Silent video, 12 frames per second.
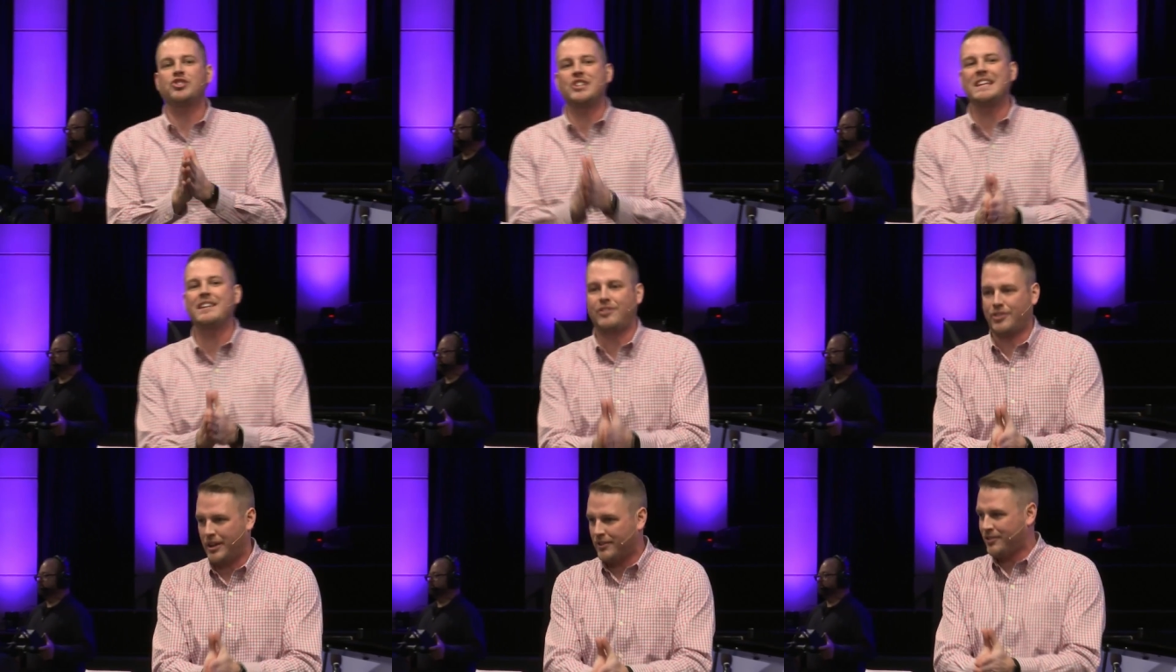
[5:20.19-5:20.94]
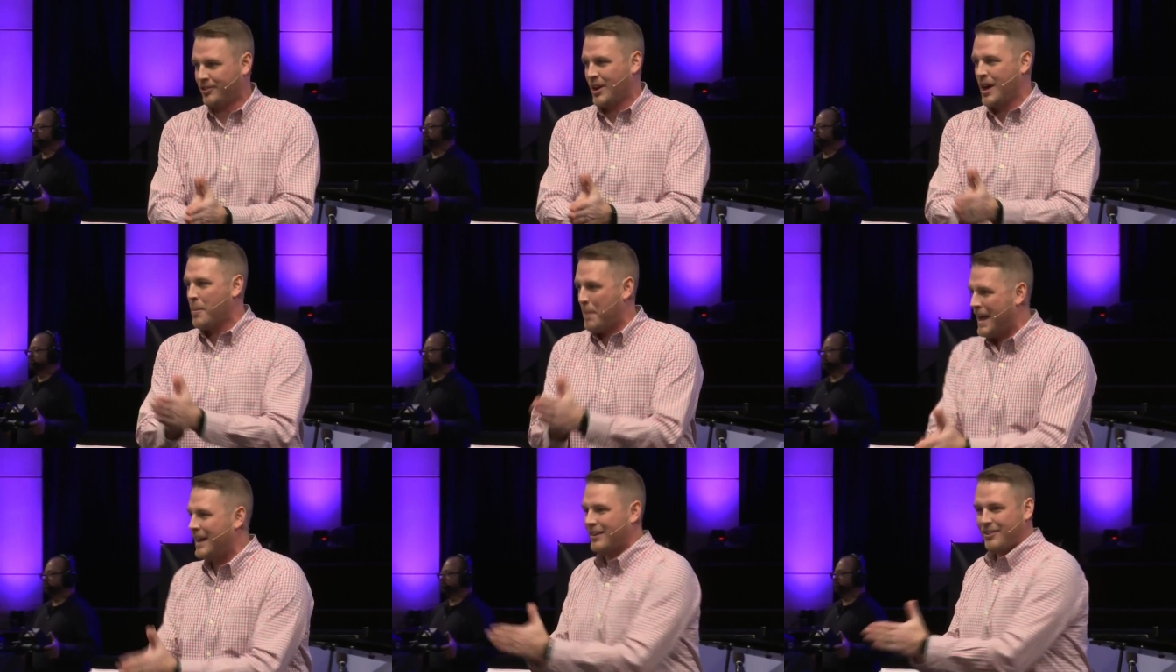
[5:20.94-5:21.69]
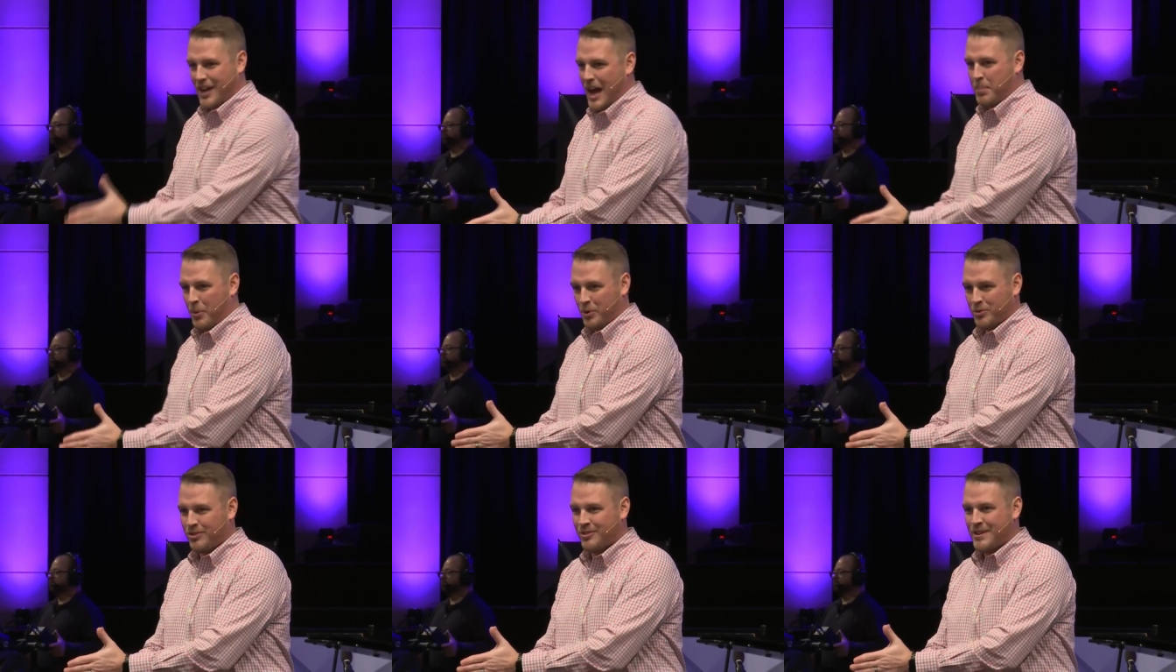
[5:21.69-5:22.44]
Jesus made
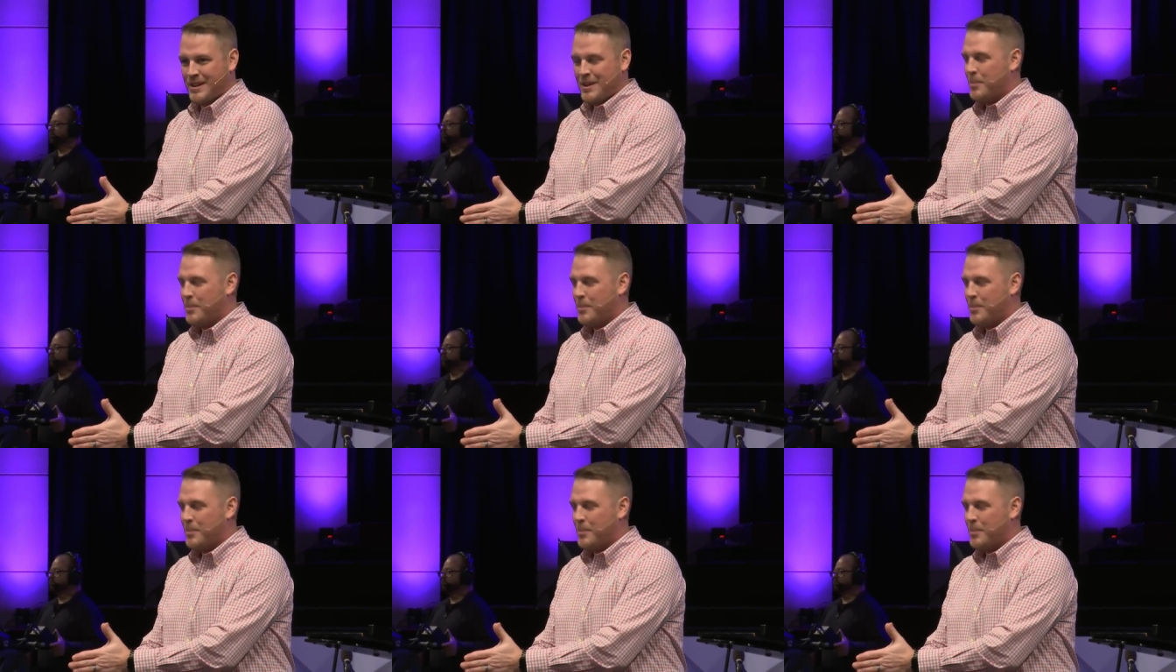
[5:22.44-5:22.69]
disciples.